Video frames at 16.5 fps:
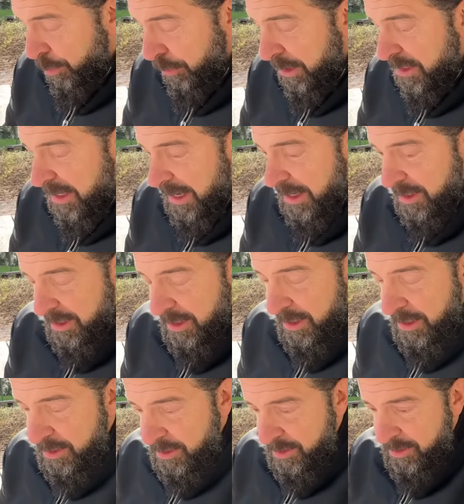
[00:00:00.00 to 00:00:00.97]
predate
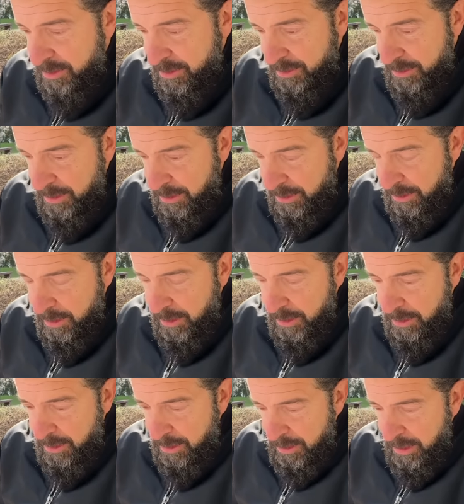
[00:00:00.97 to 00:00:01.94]
his
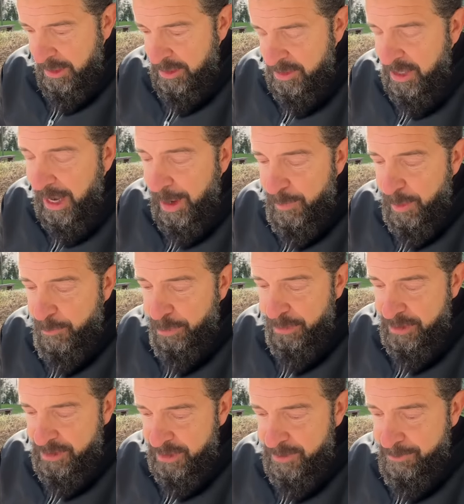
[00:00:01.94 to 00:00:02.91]
time in
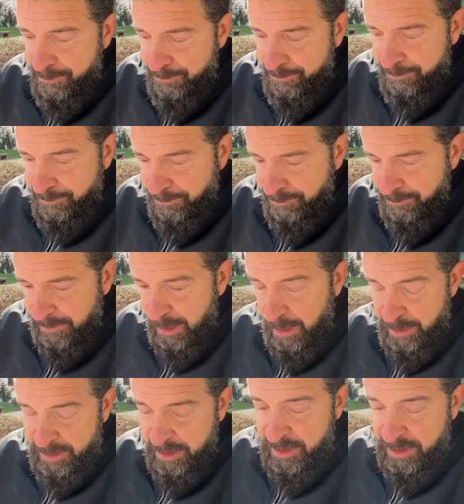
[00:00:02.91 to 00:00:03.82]
prison. This